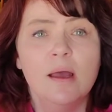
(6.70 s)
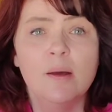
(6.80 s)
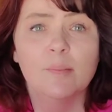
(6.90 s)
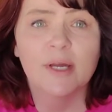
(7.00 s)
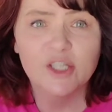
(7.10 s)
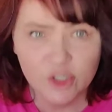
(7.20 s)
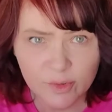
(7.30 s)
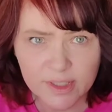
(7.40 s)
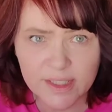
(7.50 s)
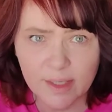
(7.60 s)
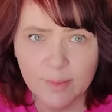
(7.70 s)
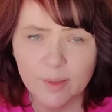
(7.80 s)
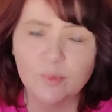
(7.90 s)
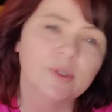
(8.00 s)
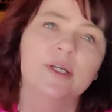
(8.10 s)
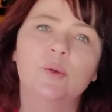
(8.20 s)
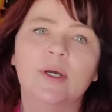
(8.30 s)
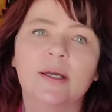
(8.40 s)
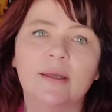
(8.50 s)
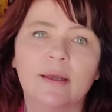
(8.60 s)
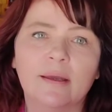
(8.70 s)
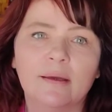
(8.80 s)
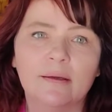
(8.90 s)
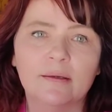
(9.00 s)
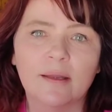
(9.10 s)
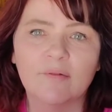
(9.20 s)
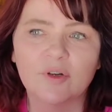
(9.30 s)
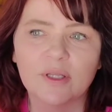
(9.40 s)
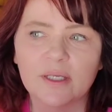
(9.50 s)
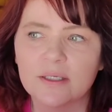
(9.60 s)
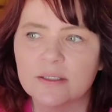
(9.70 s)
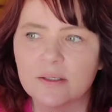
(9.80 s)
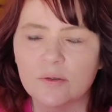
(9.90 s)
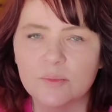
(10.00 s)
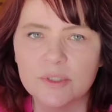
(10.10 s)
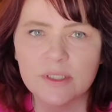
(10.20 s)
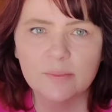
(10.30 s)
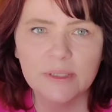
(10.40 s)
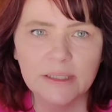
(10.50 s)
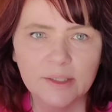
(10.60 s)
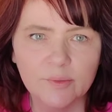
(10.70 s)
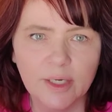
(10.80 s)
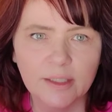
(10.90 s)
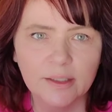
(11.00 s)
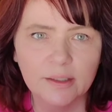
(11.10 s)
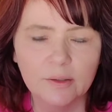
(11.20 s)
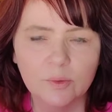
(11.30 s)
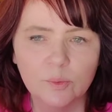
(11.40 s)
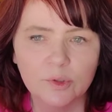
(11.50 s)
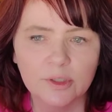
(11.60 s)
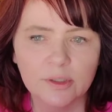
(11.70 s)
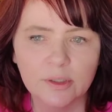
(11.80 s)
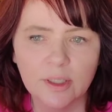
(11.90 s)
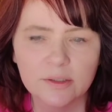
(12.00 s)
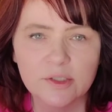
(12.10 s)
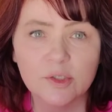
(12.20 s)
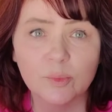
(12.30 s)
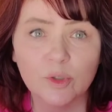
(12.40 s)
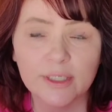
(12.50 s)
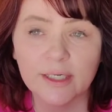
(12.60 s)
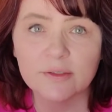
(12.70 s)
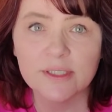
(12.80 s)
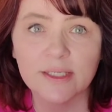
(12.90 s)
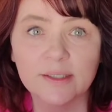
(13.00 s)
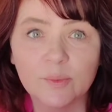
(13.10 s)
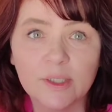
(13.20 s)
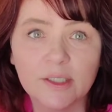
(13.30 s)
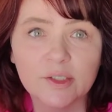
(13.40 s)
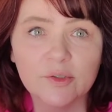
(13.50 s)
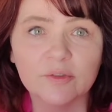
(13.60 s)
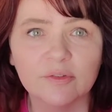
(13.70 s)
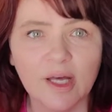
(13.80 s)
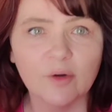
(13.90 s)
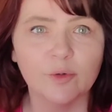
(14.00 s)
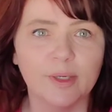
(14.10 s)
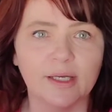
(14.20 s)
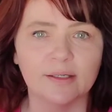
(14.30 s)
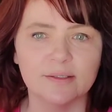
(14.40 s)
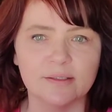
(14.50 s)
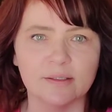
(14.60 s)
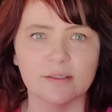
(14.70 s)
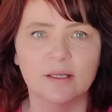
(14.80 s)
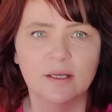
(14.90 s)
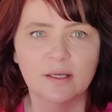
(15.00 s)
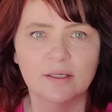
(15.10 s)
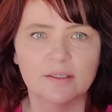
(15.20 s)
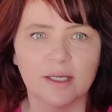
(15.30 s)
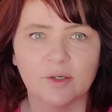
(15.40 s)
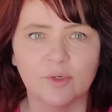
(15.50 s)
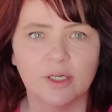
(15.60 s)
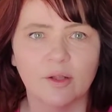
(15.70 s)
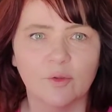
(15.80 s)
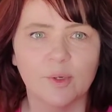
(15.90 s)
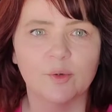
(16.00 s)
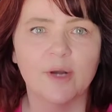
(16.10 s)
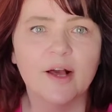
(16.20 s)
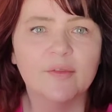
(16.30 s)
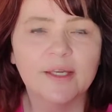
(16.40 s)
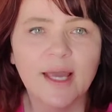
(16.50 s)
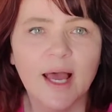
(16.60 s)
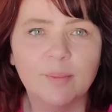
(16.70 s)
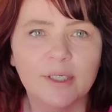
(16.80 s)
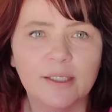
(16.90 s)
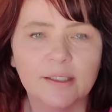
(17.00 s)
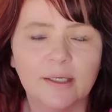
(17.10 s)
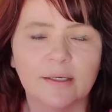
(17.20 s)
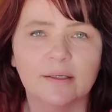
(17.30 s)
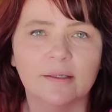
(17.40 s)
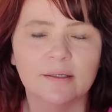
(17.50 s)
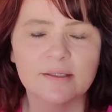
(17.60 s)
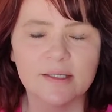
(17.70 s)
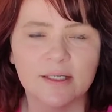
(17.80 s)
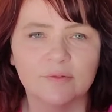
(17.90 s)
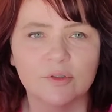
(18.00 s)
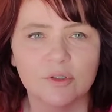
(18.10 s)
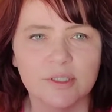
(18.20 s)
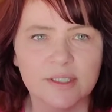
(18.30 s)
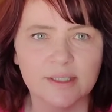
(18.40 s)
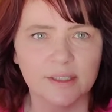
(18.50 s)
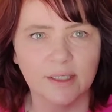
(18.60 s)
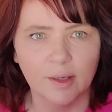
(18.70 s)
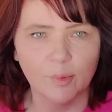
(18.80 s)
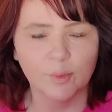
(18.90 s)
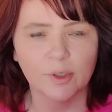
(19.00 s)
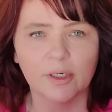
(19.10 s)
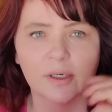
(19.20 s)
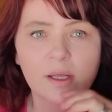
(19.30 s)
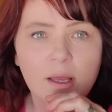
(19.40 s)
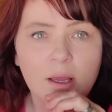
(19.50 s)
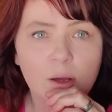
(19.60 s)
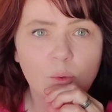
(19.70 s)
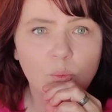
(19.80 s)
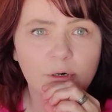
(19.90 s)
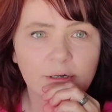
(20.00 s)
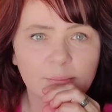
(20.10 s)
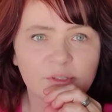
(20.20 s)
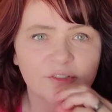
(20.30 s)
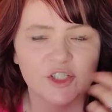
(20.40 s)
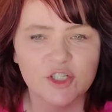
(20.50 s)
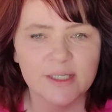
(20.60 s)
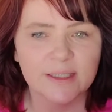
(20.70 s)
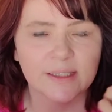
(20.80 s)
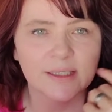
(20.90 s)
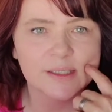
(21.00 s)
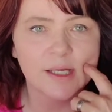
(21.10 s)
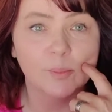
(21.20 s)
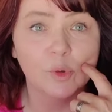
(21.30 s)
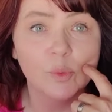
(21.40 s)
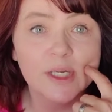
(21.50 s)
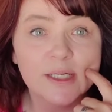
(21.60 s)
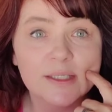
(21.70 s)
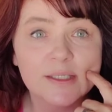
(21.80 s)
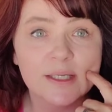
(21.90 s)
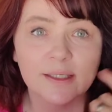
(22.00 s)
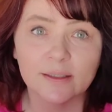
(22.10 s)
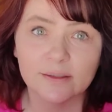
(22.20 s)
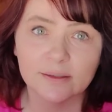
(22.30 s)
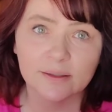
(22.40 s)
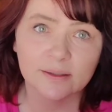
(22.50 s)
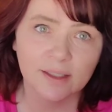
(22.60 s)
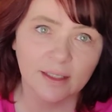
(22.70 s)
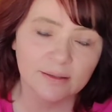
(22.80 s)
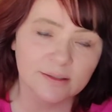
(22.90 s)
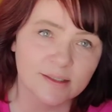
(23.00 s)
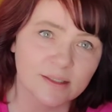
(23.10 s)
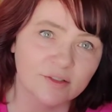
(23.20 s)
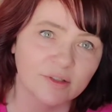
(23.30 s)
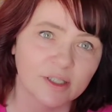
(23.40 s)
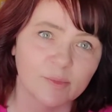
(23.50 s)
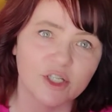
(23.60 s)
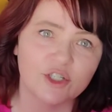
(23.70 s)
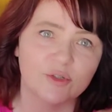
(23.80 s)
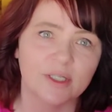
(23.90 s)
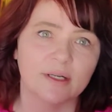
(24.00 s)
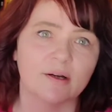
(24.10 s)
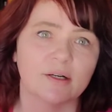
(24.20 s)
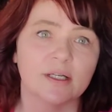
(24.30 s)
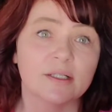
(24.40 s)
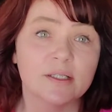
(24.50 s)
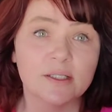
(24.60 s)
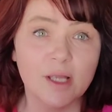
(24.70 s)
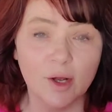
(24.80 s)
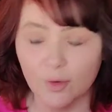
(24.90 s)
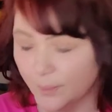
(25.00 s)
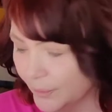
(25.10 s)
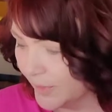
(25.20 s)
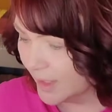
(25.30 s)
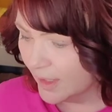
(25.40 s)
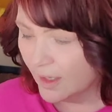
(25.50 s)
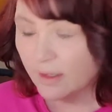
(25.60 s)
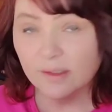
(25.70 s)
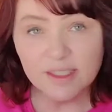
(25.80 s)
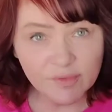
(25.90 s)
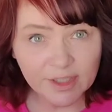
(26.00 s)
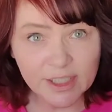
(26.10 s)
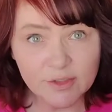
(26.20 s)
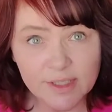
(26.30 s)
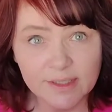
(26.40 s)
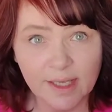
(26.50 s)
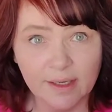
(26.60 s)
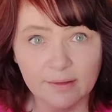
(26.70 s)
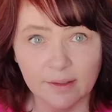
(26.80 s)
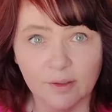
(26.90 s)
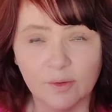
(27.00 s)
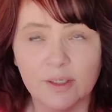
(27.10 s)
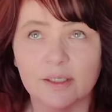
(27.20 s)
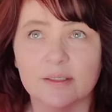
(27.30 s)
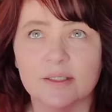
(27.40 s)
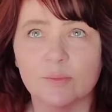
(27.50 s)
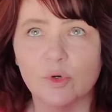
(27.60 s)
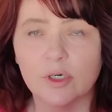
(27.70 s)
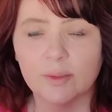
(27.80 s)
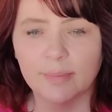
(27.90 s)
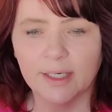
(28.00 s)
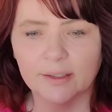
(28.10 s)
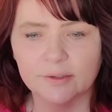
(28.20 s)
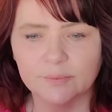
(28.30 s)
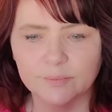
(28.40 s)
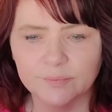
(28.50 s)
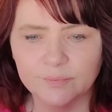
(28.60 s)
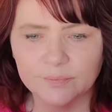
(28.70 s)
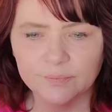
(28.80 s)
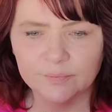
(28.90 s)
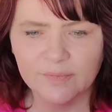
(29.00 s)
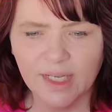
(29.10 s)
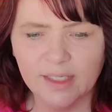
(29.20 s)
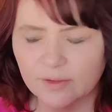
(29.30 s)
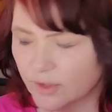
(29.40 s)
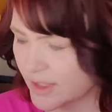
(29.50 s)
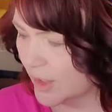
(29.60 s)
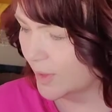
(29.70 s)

My shoot is coming up really quick and everything is almost completely ready. We're to the point outside that we get to do the flower beds and decorate all the way around the cabin, and inside, of course, the upper part we're going to be finishing in the next couple weeks, and that doesn't affect my shooting area. So this video today though is more about kind of what's going